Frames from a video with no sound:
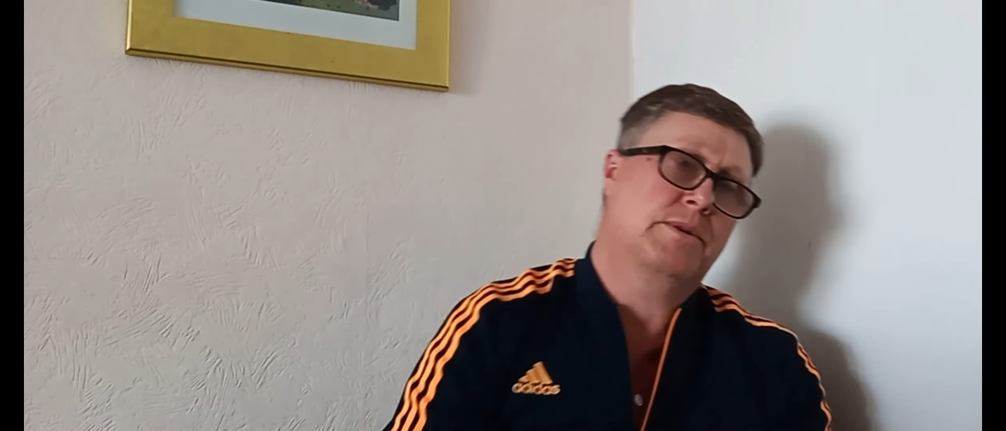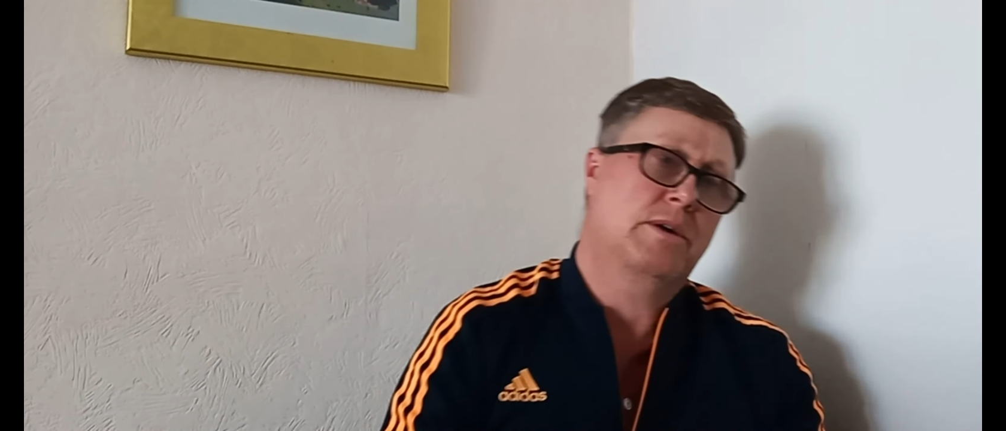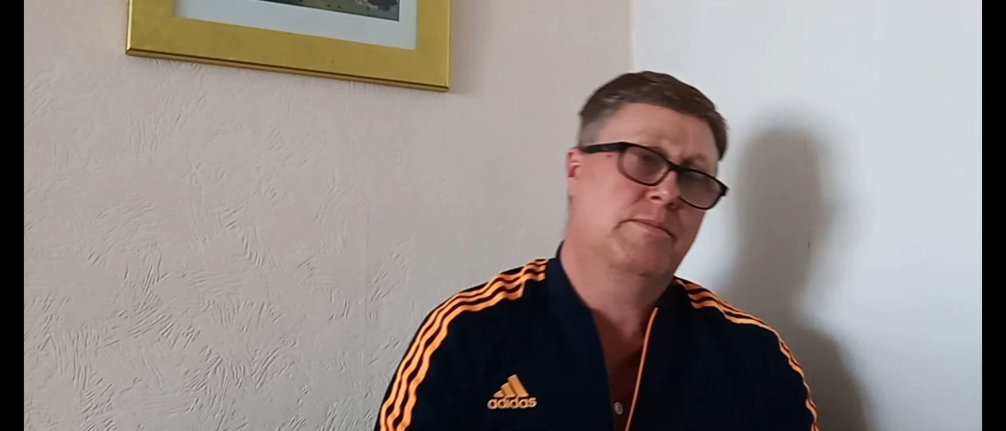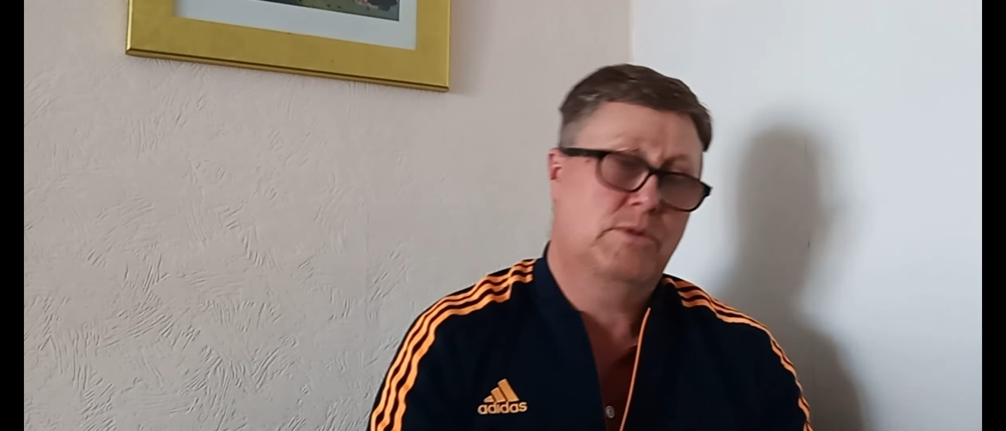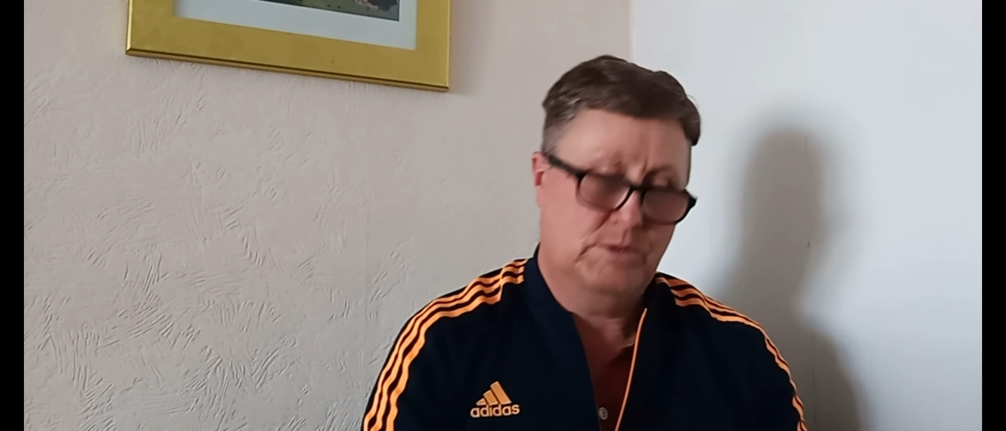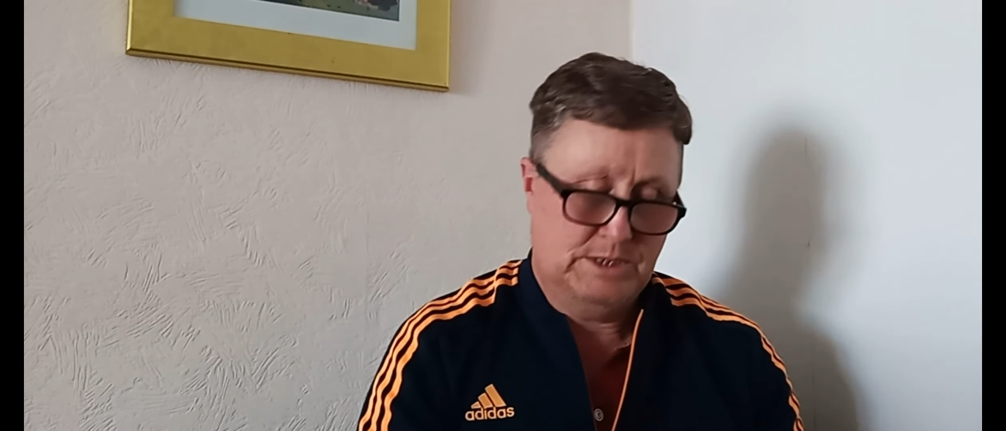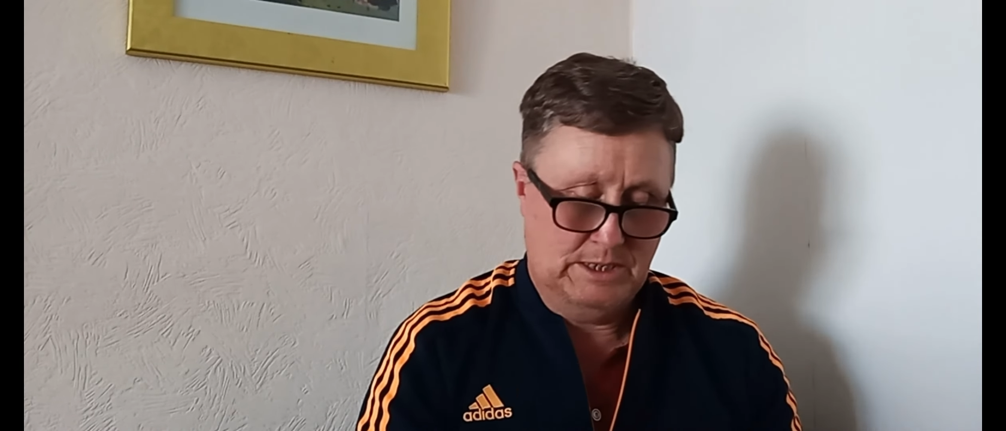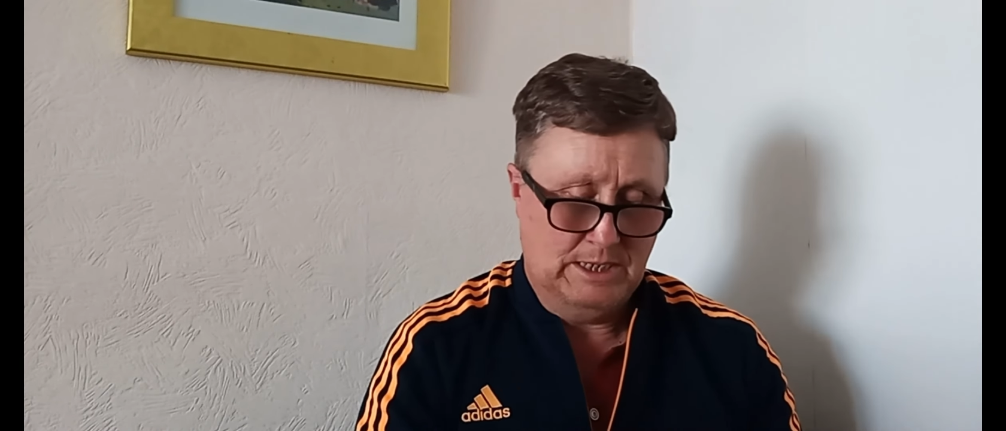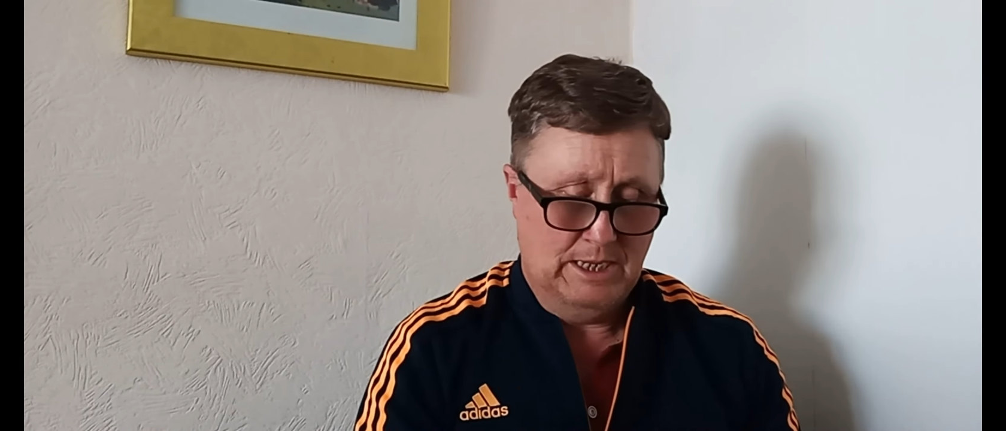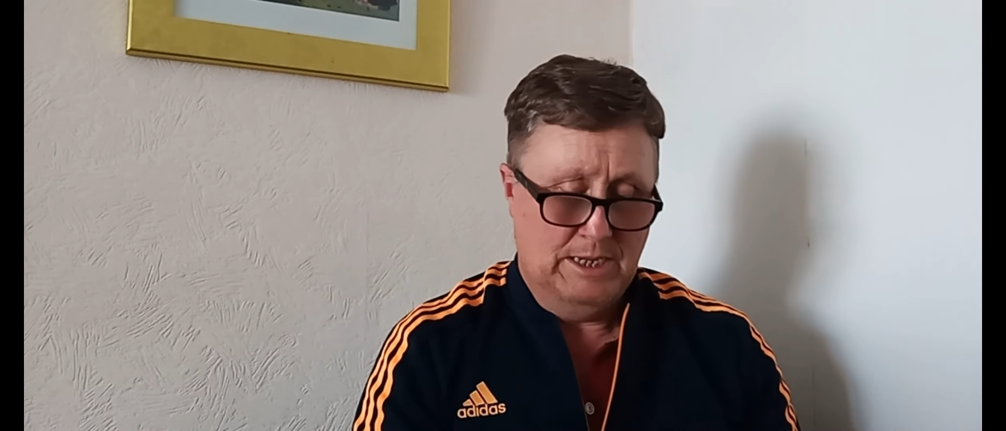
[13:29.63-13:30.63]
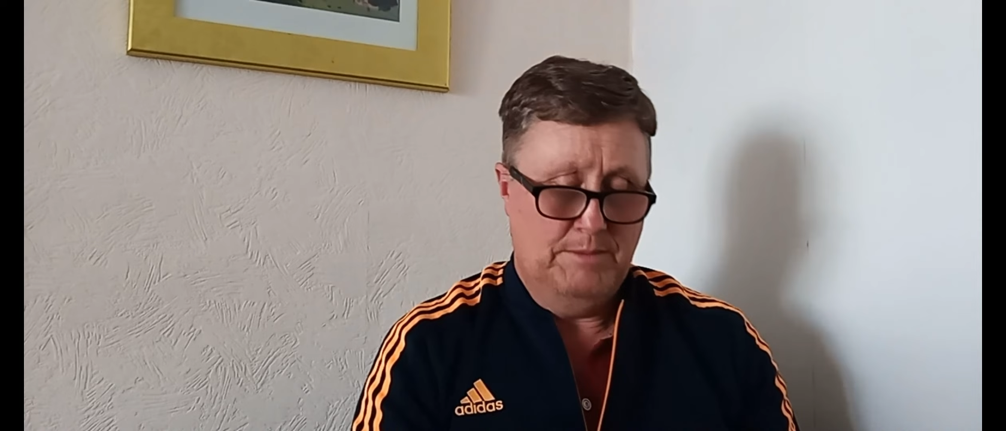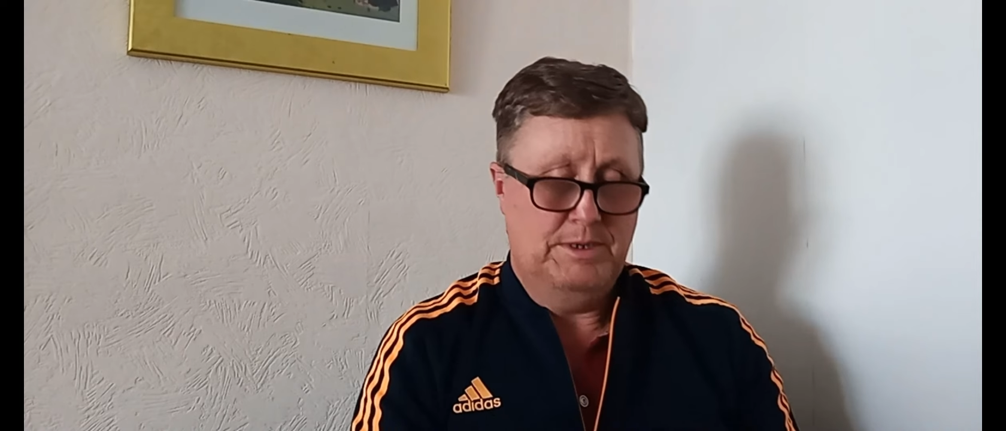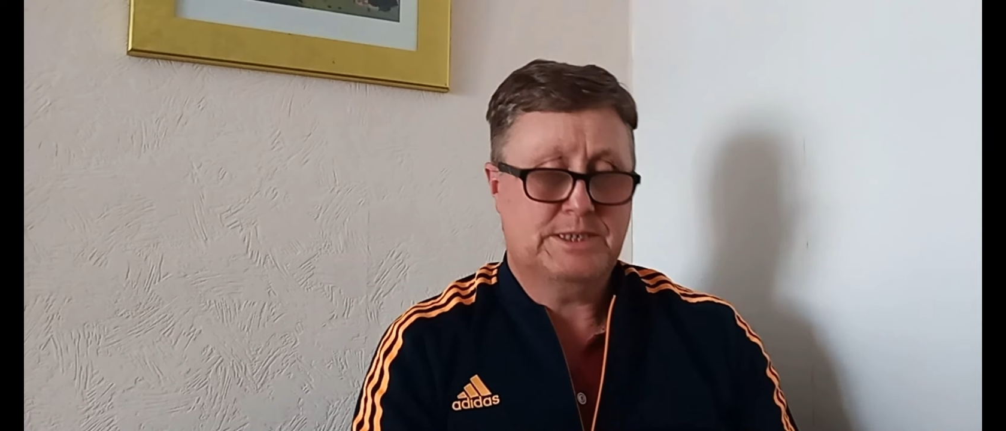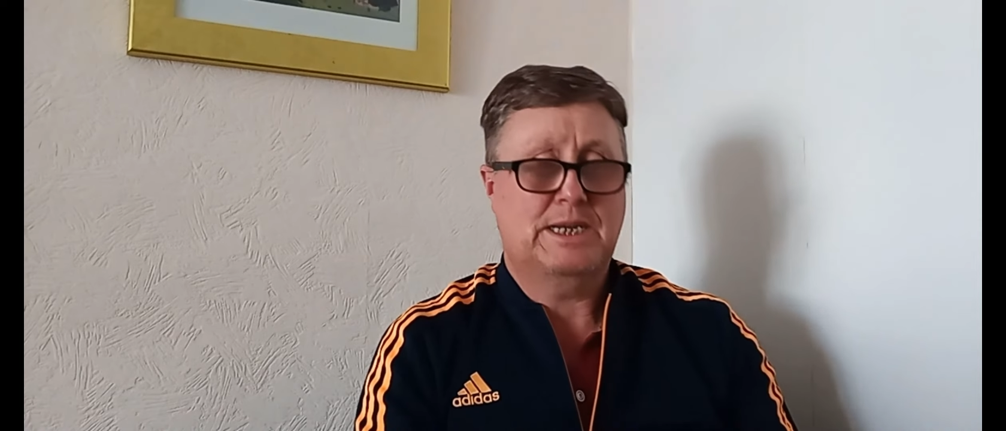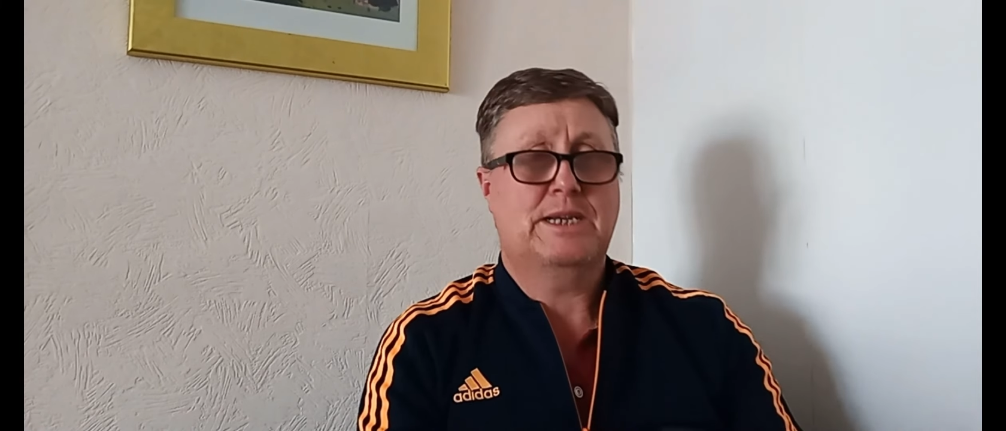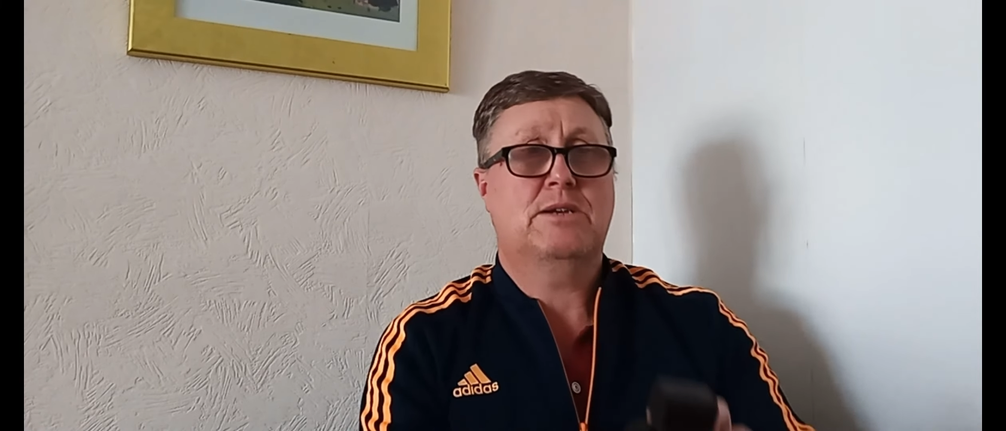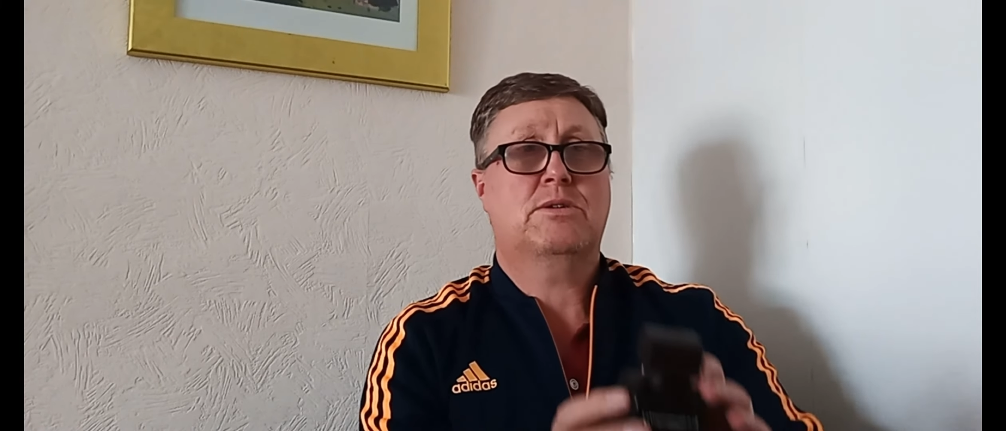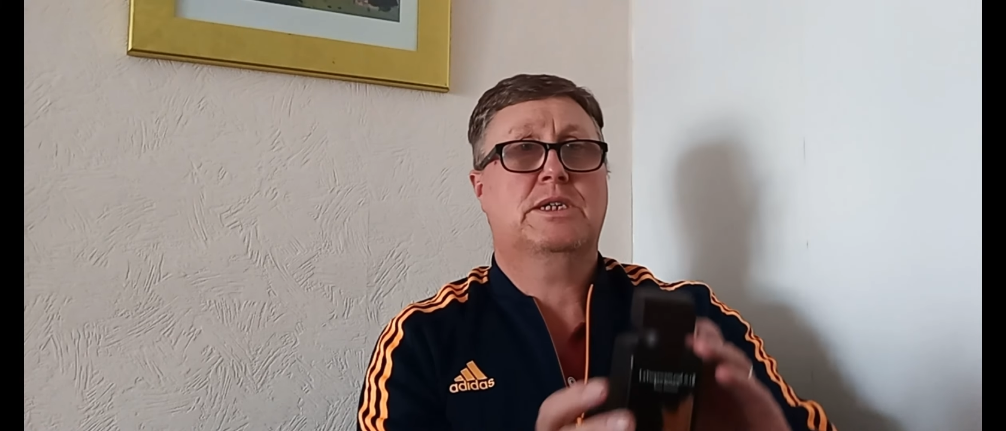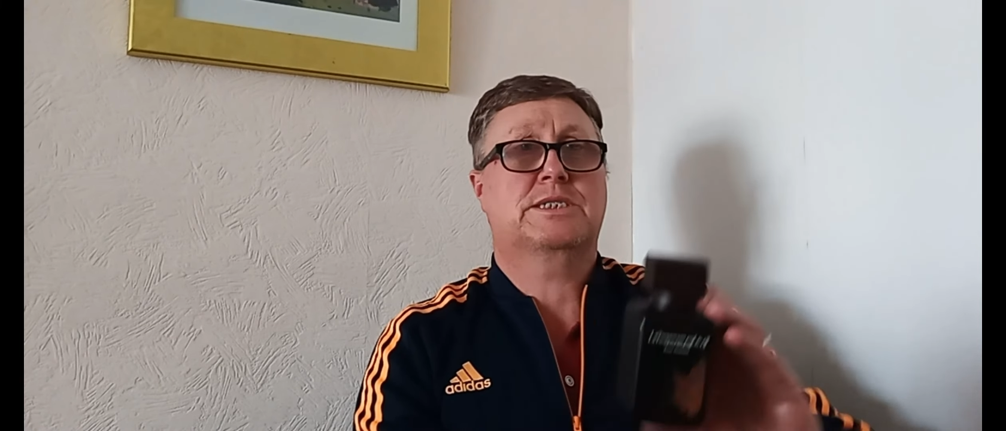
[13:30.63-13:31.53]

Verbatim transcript: when I bought it. It's only like